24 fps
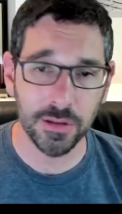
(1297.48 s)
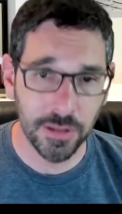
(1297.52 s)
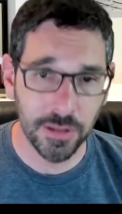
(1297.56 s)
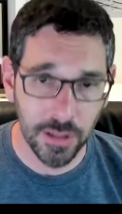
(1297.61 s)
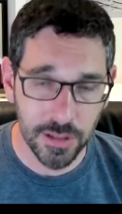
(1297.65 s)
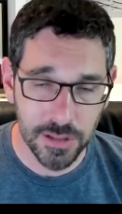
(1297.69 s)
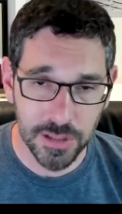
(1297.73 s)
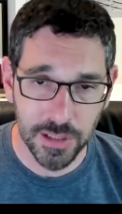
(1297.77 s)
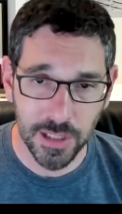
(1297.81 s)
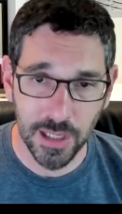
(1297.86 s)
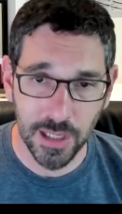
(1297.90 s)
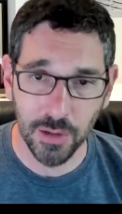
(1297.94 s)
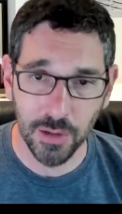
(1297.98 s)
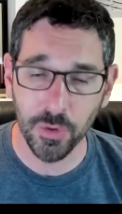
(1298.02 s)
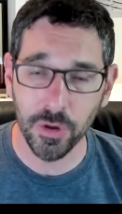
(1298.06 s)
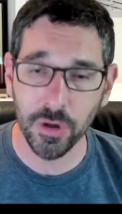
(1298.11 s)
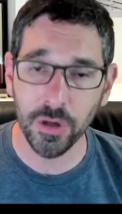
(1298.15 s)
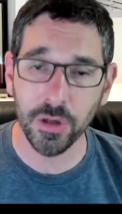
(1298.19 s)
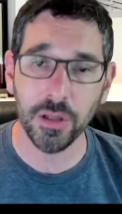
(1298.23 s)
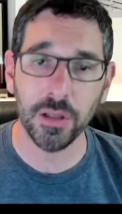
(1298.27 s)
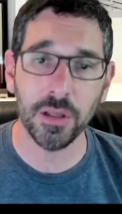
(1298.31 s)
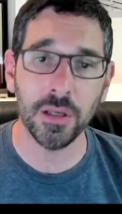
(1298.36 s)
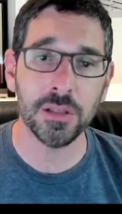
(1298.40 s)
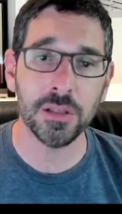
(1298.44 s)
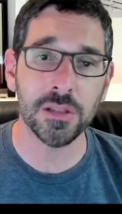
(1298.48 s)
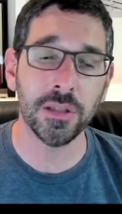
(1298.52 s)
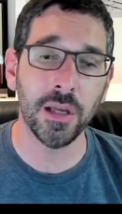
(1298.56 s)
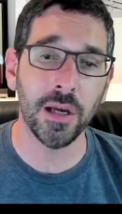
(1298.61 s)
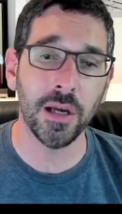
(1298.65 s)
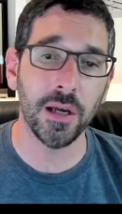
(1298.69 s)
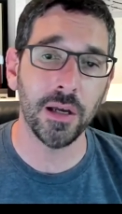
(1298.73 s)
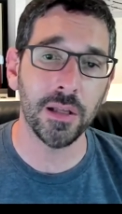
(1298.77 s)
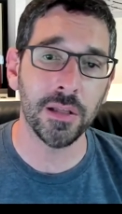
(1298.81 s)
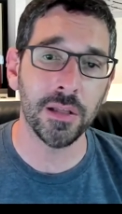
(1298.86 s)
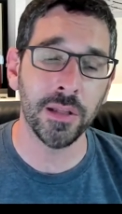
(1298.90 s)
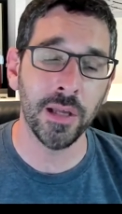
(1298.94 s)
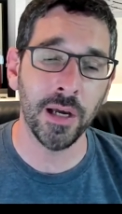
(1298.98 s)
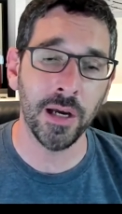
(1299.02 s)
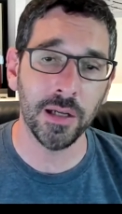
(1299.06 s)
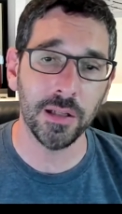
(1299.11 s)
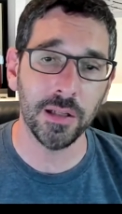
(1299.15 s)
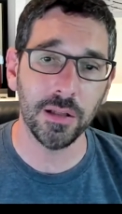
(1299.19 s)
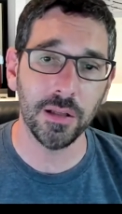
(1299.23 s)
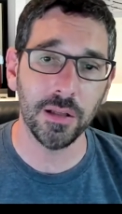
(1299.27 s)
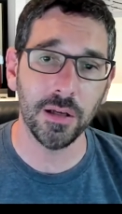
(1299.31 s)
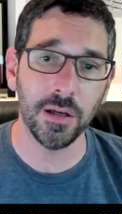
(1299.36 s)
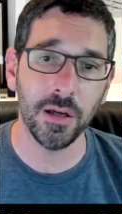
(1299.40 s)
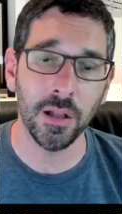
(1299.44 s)
does not work. It's
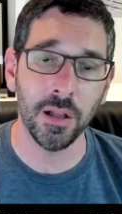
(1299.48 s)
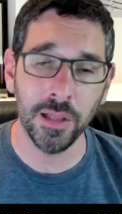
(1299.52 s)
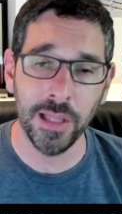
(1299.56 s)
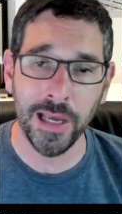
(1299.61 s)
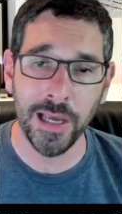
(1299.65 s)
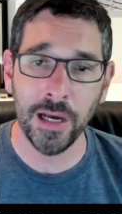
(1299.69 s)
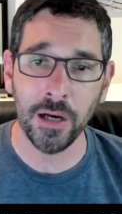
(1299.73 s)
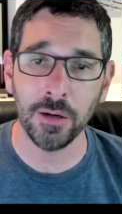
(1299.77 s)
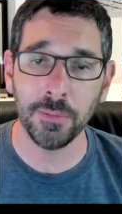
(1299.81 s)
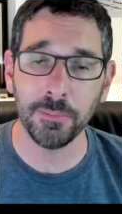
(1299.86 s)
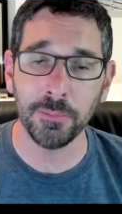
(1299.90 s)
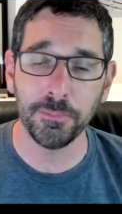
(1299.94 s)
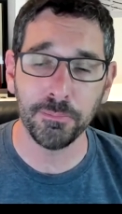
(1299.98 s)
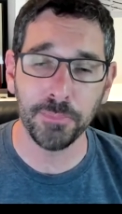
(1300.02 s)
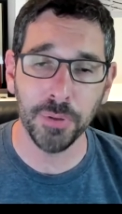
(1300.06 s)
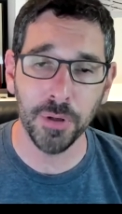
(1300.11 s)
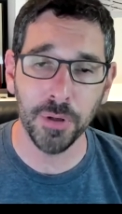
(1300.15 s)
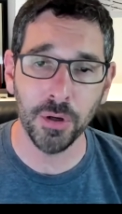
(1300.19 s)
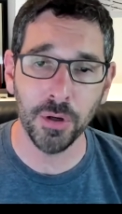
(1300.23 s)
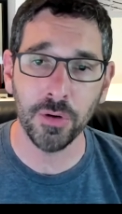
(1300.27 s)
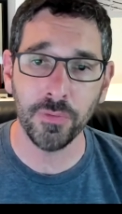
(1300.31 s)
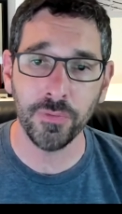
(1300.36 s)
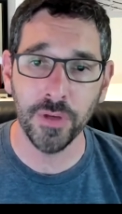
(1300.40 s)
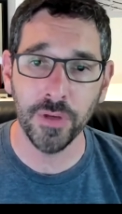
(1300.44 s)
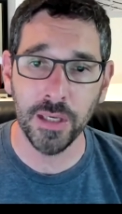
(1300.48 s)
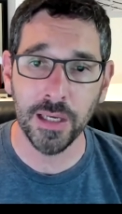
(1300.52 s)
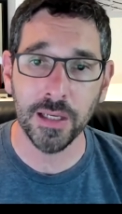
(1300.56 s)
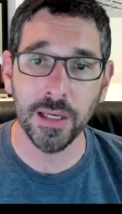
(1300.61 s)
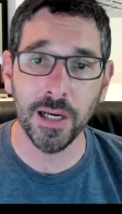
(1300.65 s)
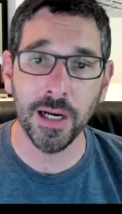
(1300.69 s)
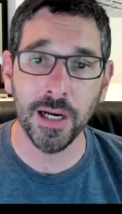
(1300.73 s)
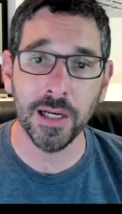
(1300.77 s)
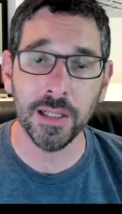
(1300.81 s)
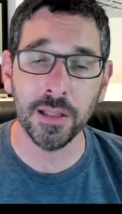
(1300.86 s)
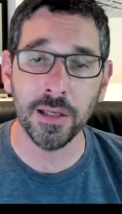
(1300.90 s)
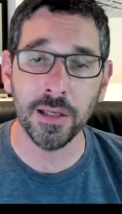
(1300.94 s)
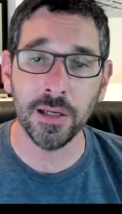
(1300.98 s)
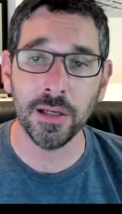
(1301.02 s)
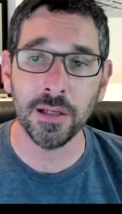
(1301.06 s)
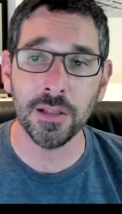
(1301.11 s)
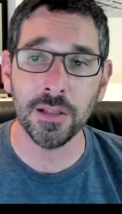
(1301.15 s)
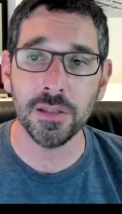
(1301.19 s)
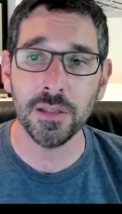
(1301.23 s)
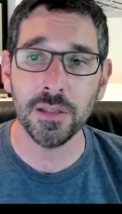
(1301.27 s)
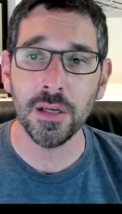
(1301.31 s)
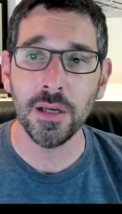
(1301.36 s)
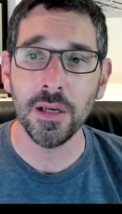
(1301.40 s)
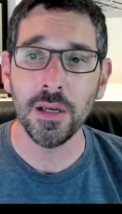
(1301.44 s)
not allowed per VA
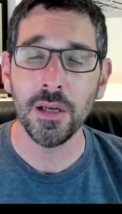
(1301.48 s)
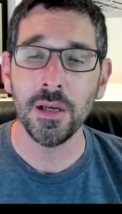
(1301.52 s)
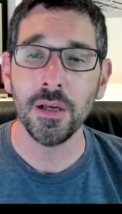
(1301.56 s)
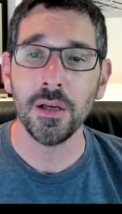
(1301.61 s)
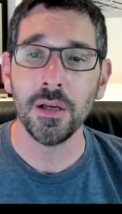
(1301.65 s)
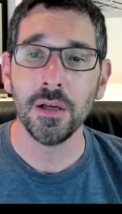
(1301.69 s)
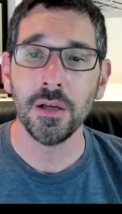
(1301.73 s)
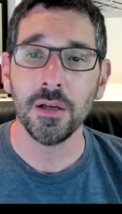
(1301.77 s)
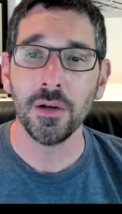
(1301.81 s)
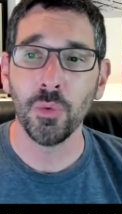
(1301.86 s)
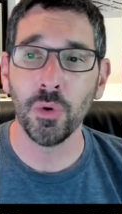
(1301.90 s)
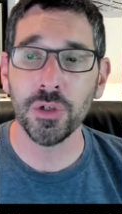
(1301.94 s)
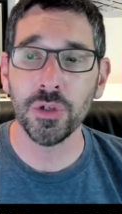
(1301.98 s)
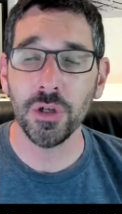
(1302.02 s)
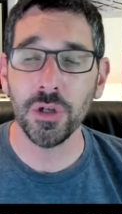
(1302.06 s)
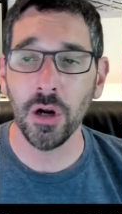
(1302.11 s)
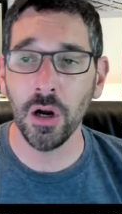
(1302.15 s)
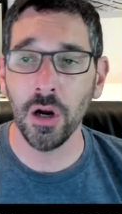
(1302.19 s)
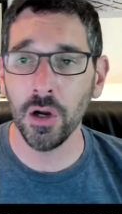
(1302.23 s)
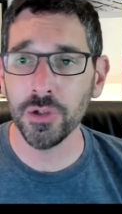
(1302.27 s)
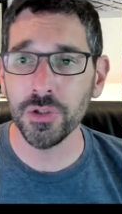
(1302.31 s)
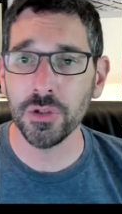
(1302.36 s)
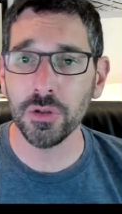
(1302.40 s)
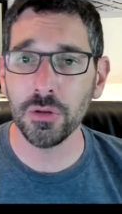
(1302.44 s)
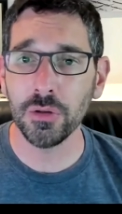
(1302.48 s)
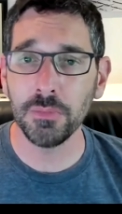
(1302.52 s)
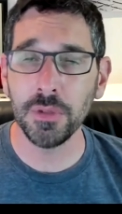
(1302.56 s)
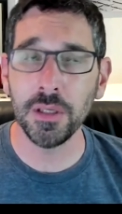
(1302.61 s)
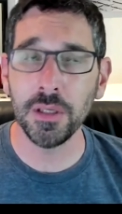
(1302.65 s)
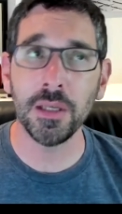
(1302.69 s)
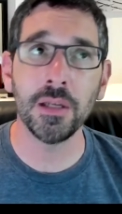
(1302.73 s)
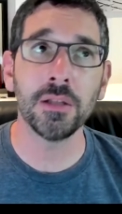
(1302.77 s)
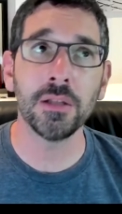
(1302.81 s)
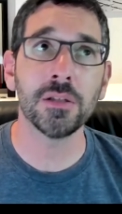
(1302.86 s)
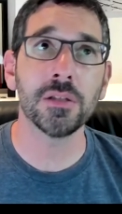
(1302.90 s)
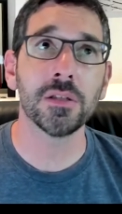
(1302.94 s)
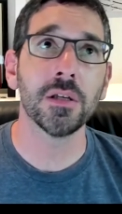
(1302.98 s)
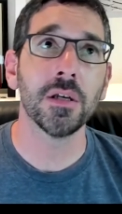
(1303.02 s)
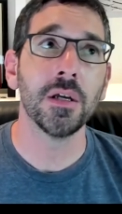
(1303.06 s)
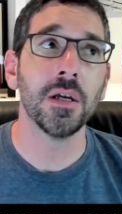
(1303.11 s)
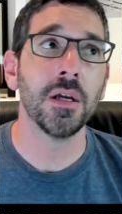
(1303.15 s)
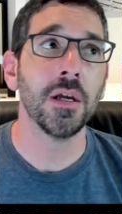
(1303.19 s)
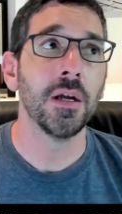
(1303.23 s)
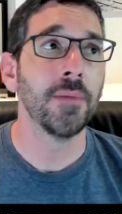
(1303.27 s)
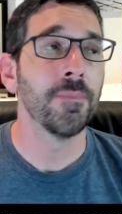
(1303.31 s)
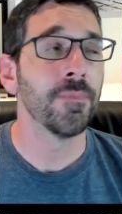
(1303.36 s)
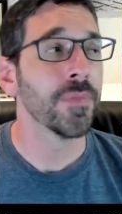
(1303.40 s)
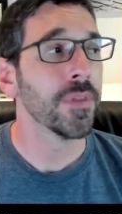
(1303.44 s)
guidelines, which also means
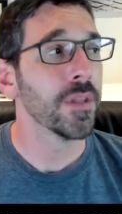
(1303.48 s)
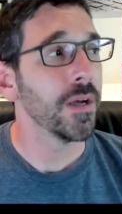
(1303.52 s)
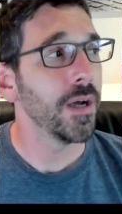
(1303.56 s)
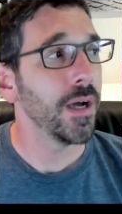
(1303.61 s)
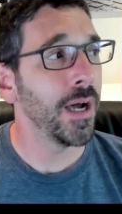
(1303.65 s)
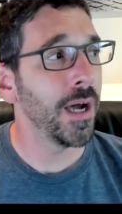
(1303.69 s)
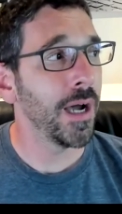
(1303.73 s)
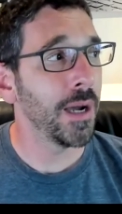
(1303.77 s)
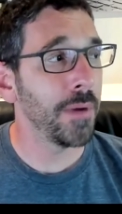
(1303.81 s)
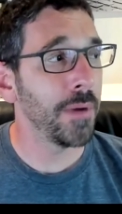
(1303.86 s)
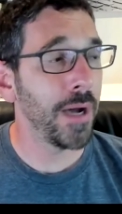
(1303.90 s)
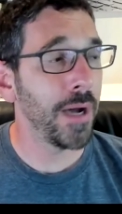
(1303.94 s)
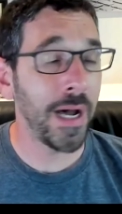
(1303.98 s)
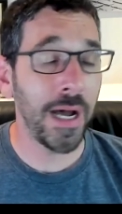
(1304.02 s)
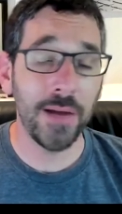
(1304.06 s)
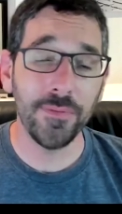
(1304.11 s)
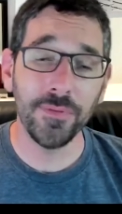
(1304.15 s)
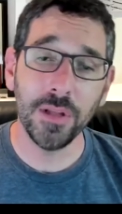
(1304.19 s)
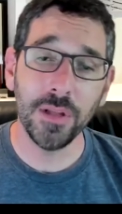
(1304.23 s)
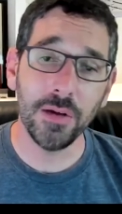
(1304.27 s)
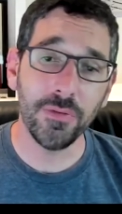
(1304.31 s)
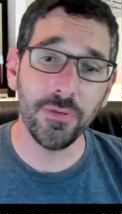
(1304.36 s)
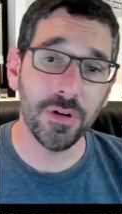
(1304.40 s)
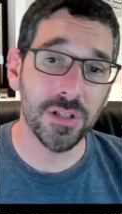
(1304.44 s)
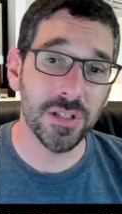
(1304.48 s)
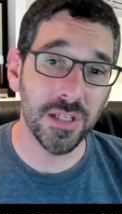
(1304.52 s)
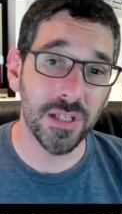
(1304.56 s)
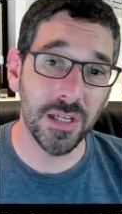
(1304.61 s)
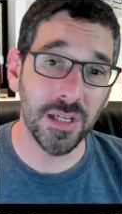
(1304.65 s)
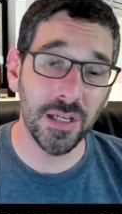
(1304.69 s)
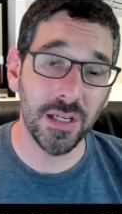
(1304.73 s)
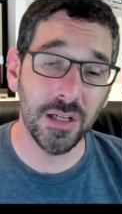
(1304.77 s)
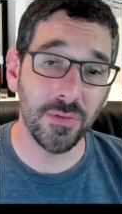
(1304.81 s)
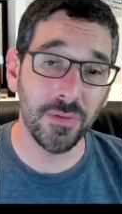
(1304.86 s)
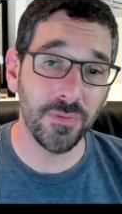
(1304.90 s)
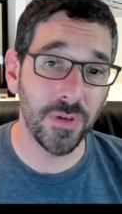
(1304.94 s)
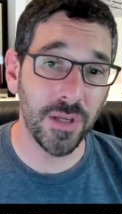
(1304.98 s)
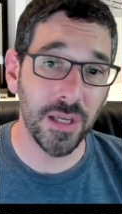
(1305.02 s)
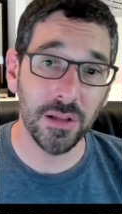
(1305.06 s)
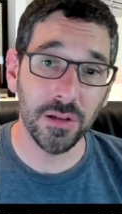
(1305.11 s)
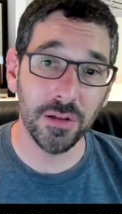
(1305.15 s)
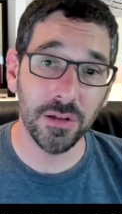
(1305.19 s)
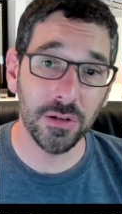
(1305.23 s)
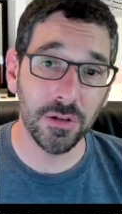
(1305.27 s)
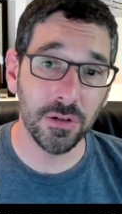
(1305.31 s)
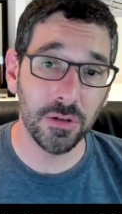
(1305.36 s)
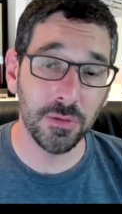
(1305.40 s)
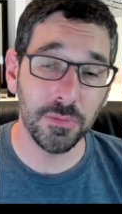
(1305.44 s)
I've never seen a VA
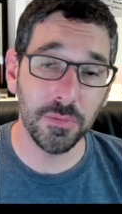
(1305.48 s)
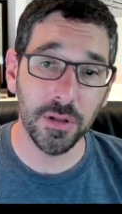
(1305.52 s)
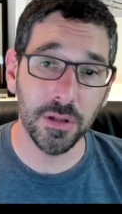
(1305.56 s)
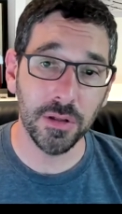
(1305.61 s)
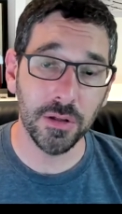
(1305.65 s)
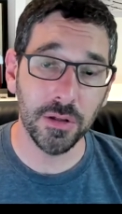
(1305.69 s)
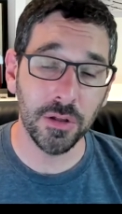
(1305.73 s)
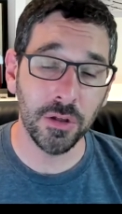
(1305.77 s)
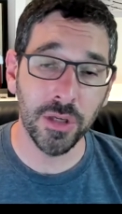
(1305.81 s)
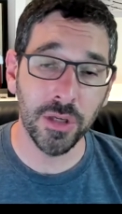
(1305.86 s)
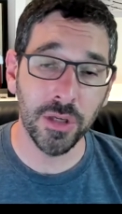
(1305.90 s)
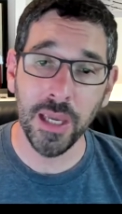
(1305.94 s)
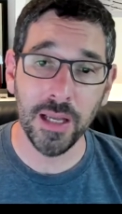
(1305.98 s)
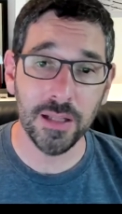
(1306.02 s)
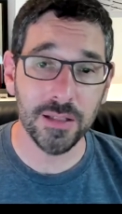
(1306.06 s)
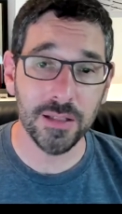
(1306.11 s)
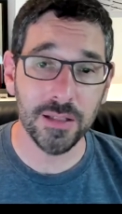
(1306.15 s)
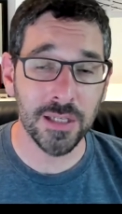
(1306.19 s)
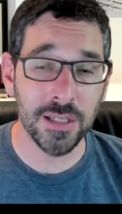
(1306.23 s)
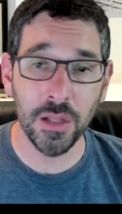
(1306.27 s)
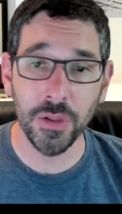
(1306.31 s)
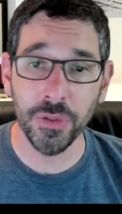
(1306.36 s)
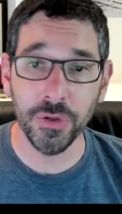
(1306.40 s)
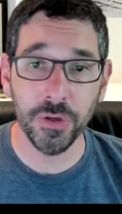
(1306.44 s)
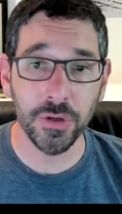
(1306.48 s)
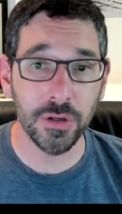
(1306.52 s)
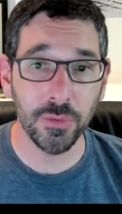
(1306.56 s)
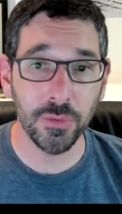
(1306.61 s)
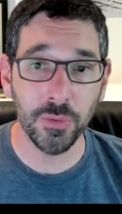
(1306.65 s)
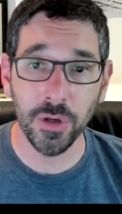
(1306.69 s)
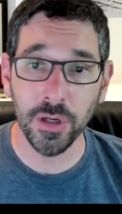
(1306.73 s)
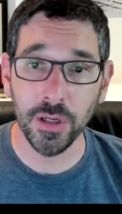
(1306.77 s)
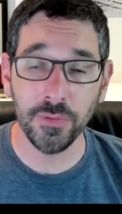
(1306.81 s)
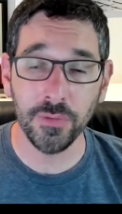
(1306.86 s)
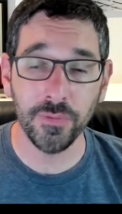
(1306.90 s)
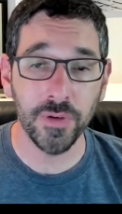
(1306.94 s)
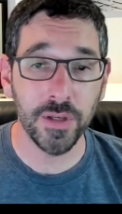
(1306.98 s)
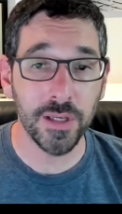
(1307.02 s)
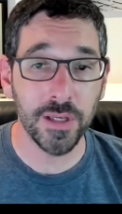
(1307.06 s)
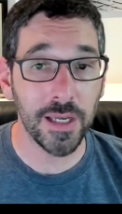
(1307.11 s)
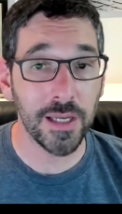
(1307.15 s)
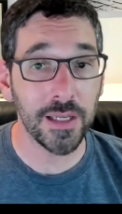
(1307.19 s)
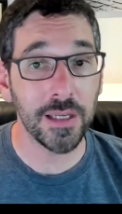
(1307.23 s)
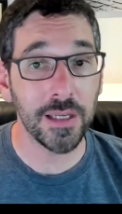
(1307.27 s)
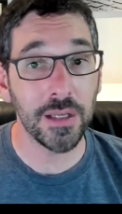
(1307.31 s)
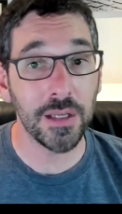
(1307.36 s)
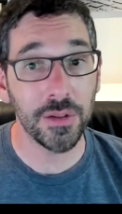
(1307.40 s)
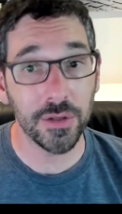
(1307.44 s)
loan. You can't 1031
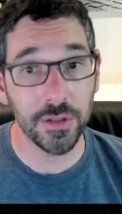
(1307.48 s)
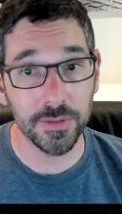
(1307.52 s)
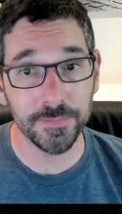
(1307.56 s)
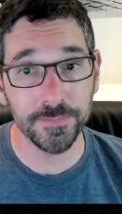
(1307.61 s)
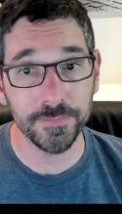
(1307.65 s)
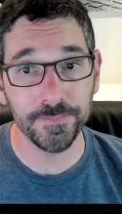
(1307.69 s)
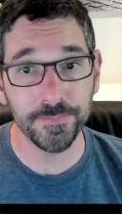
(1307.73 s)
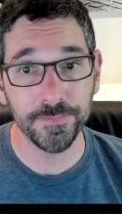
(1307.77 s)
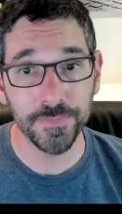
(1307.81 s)
VA either.